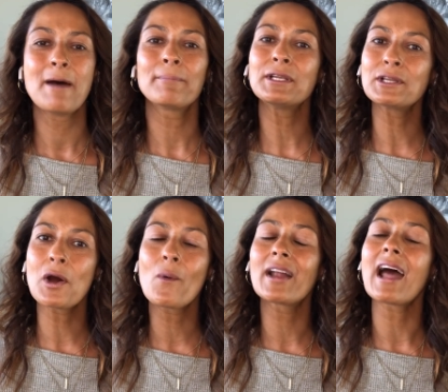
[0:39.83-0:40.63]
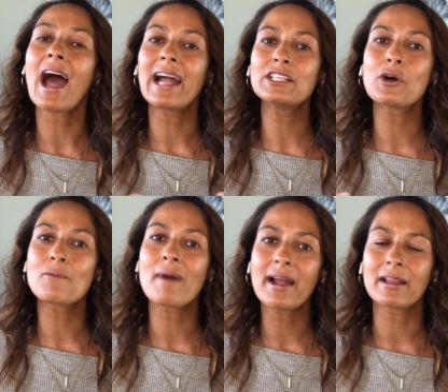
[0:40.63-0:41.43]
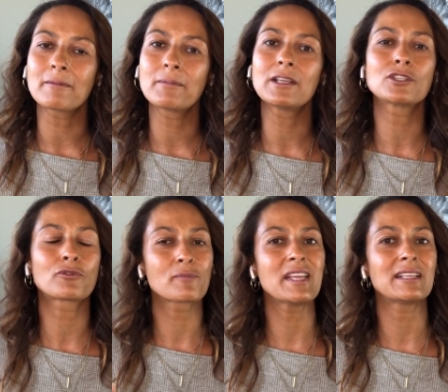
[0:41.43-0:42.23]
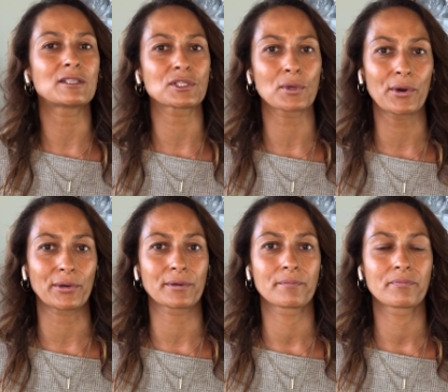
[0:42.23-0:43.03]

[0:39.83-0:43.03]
But you know what? I don't mind because for me, it doesn't hurt.